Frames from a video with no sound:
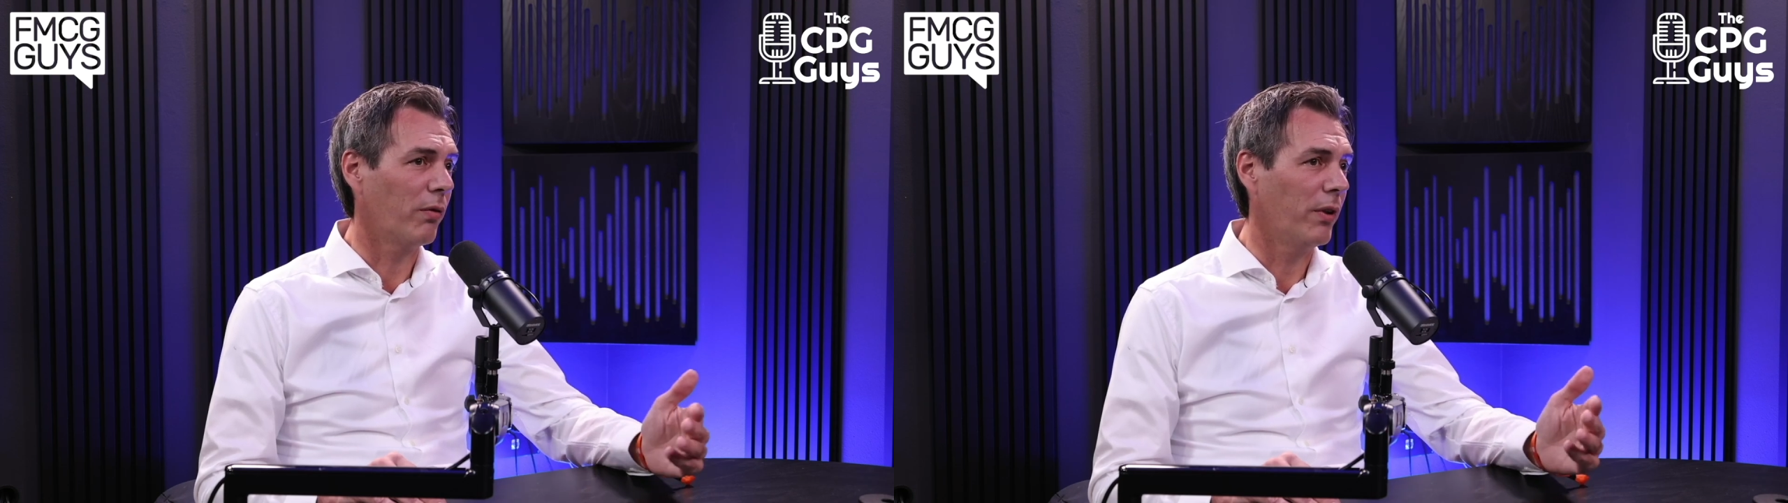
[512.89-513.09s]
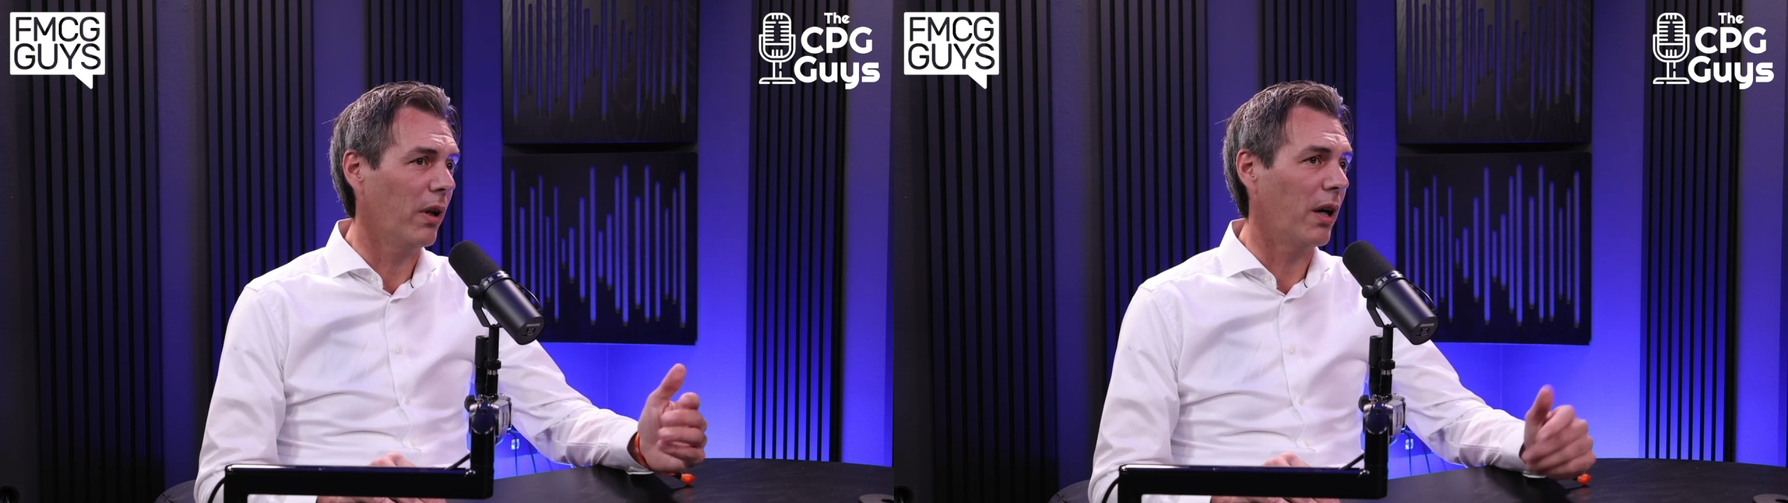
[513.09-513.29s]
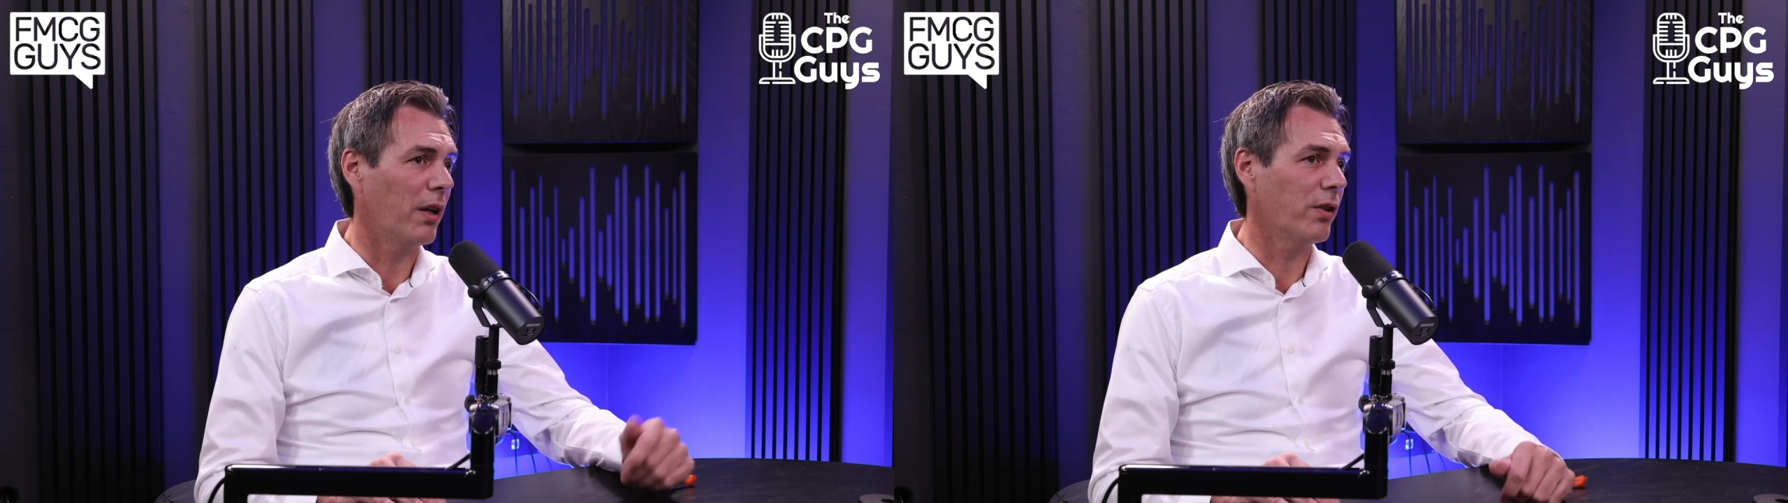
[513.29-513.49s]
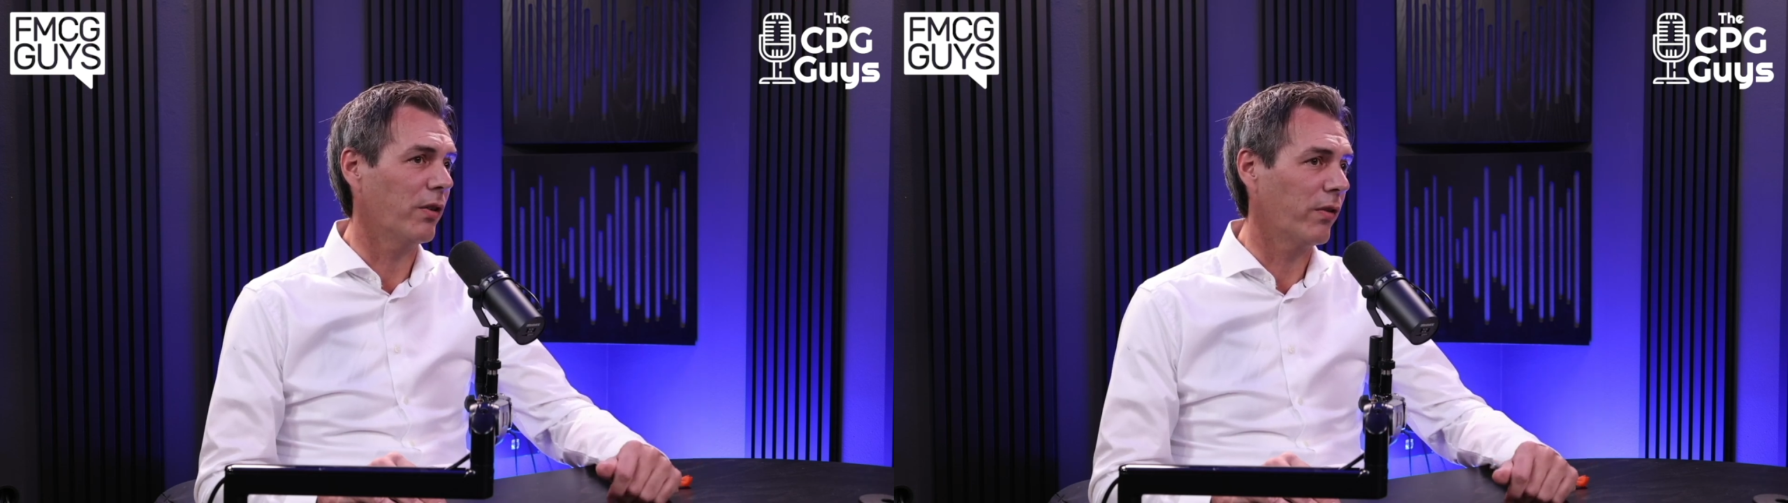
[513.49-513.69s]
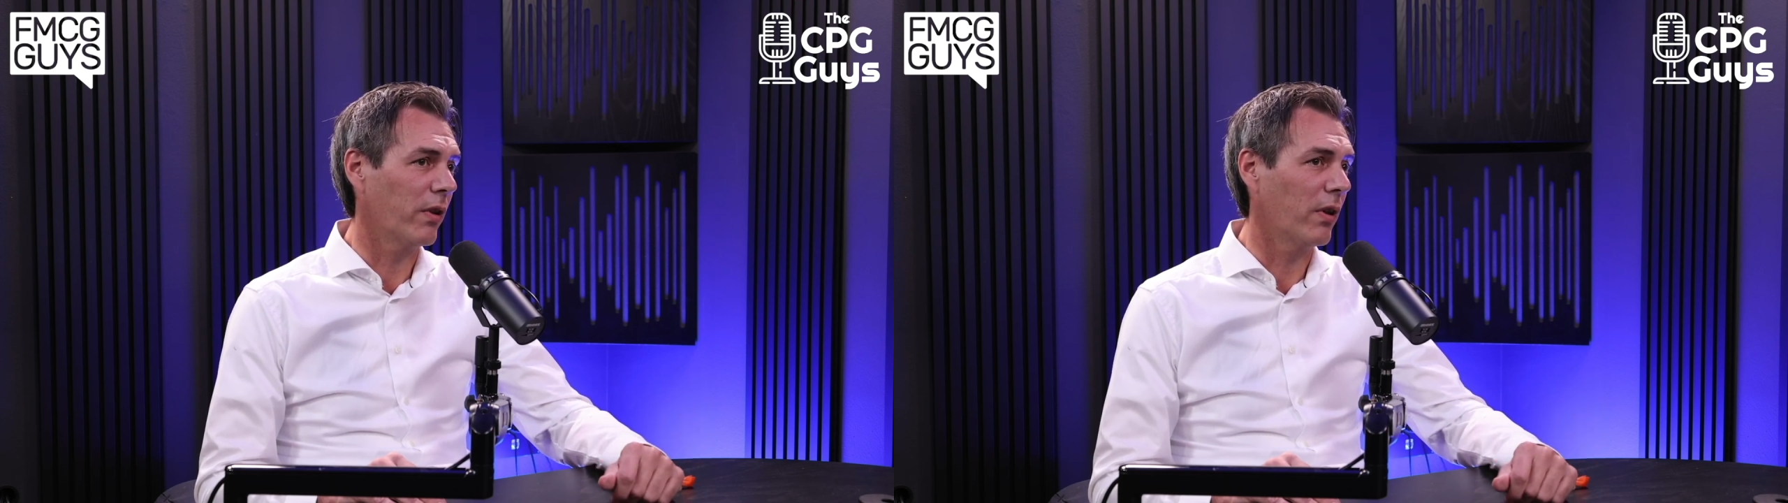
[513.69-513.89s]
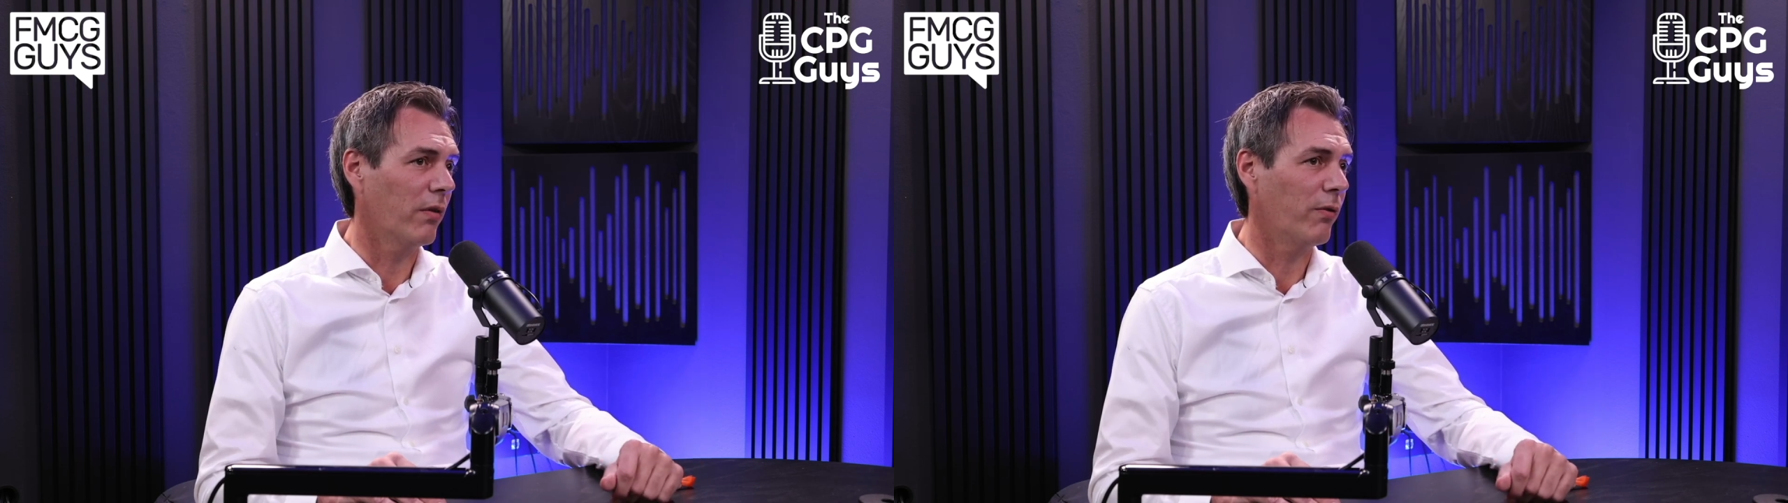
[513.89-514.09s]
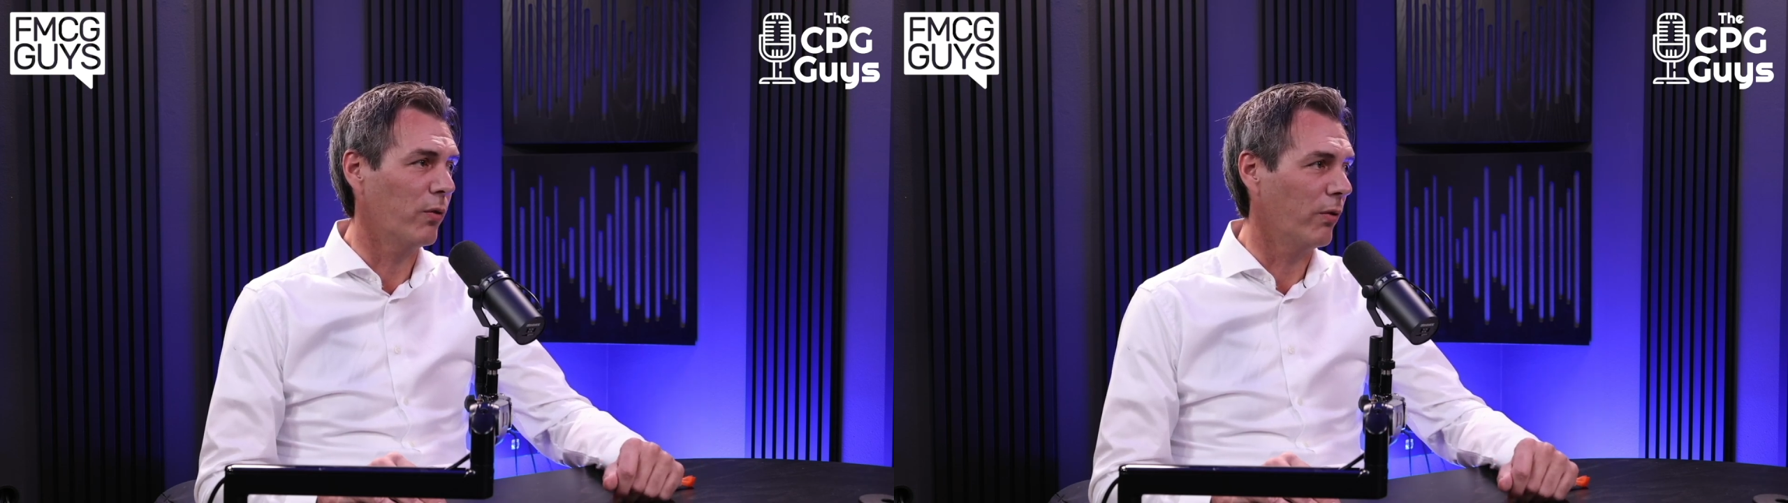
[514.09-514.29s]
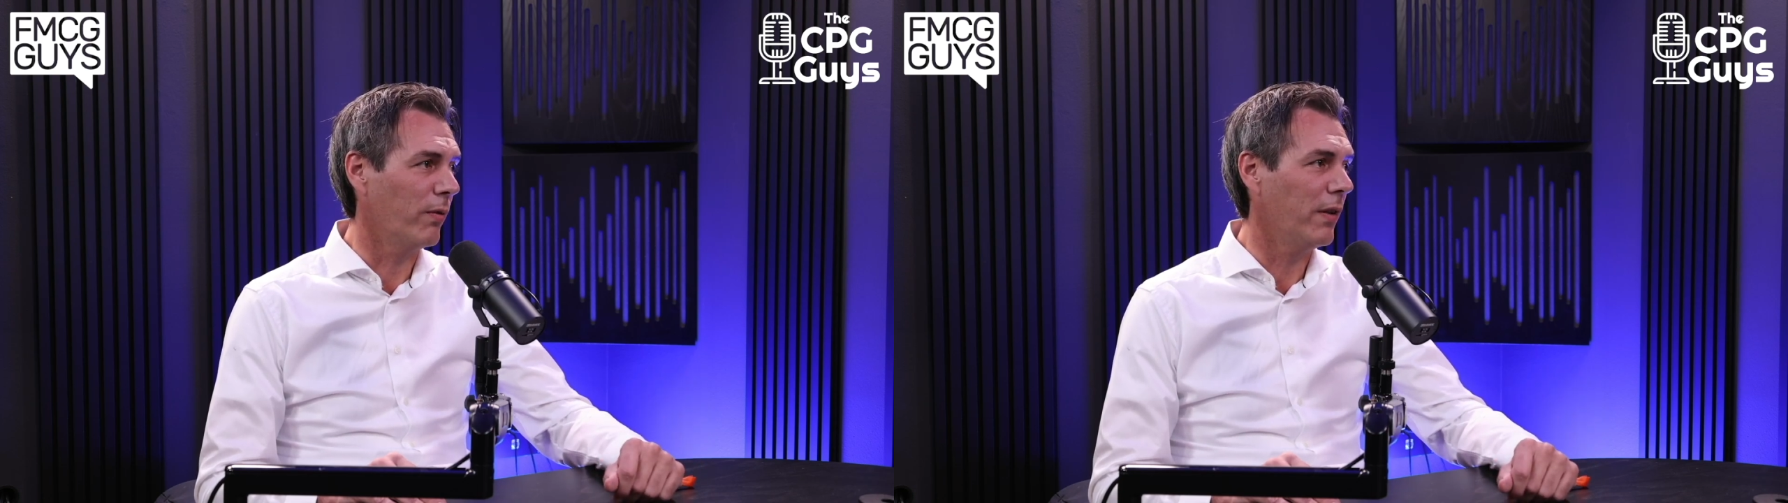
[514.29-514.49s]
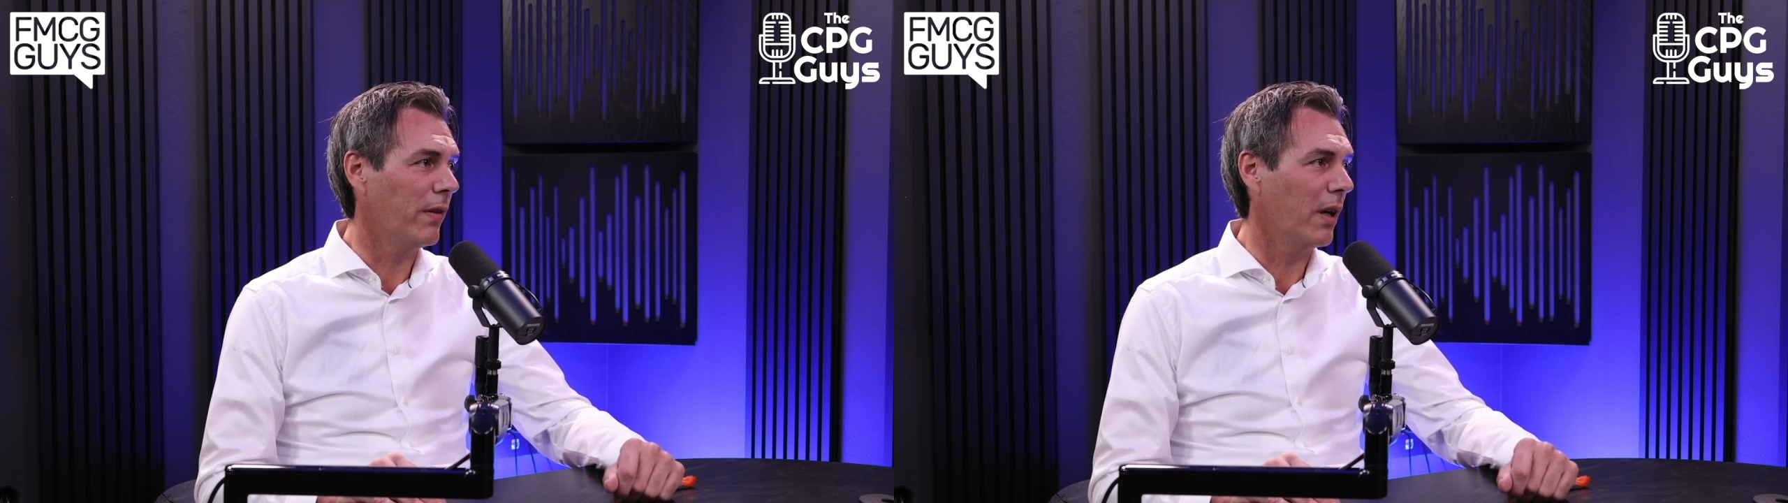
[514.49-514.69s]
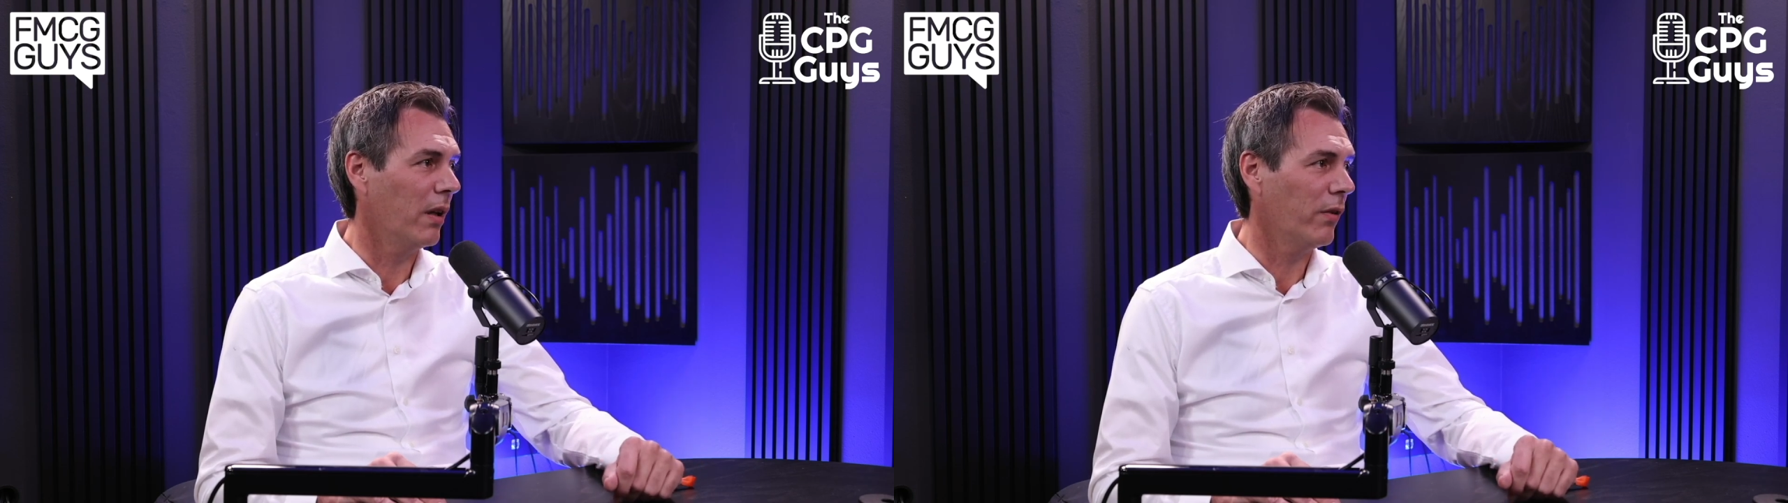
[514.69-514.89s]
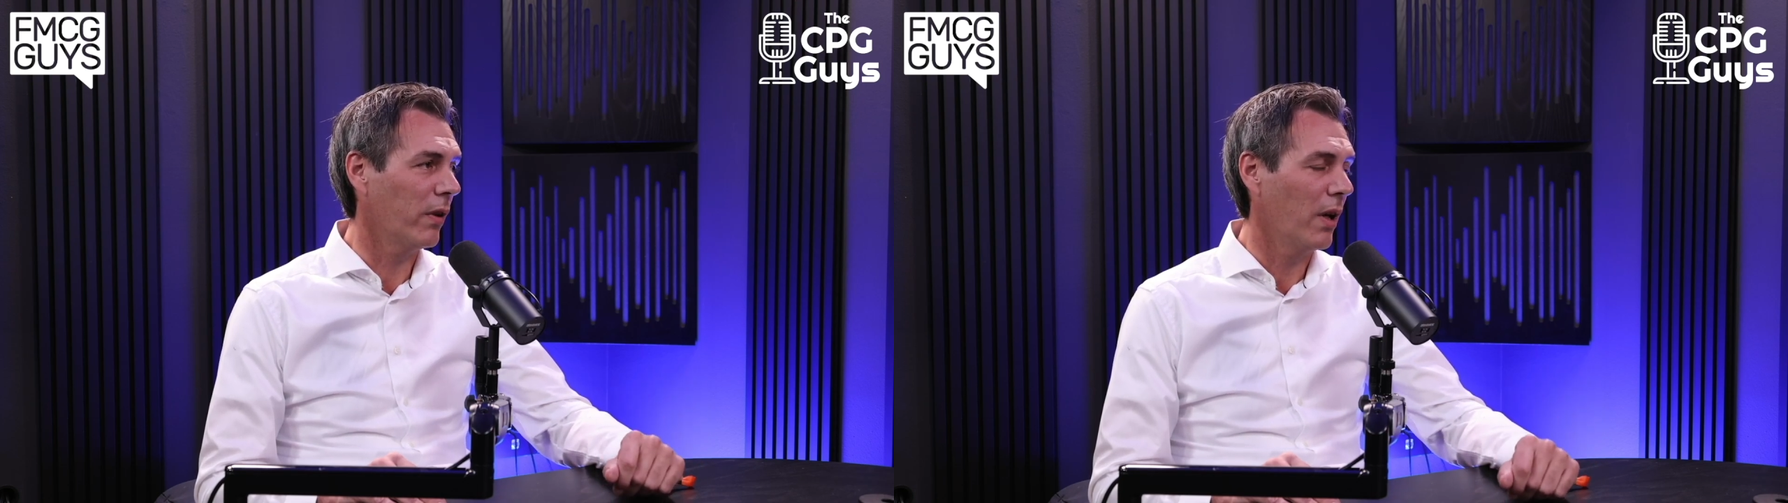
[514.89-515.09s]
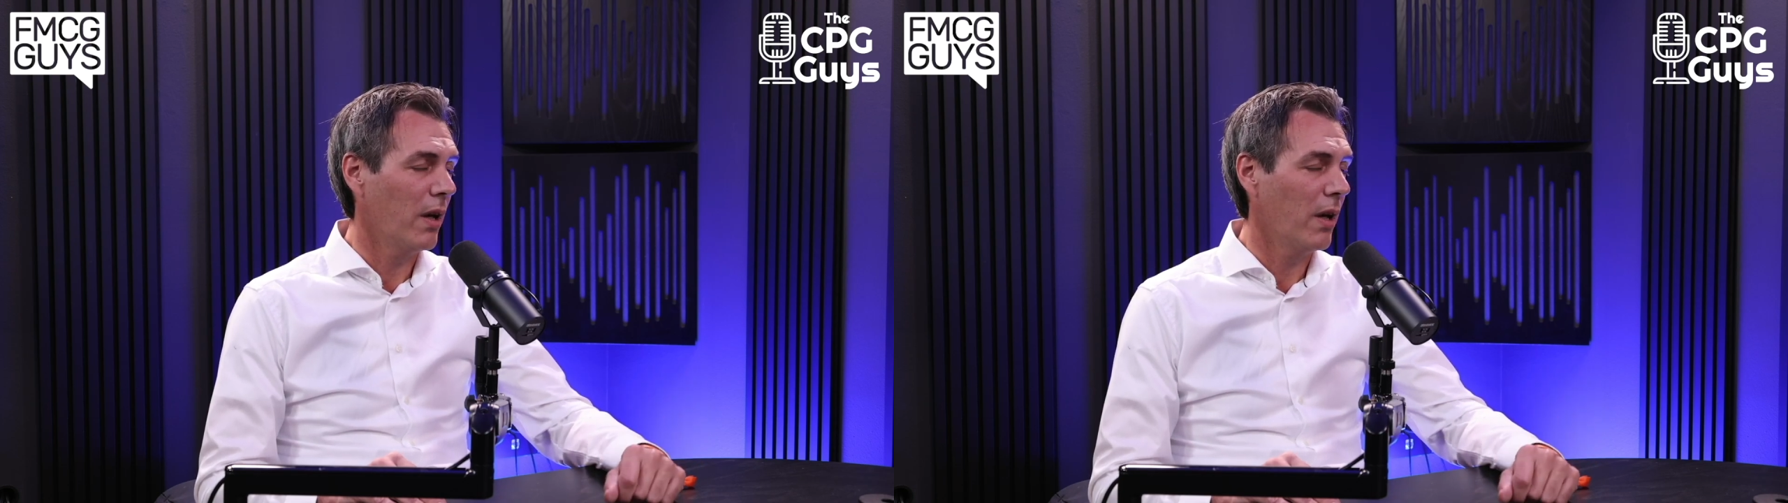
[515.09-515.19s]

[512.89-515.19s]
of the largest food retailers.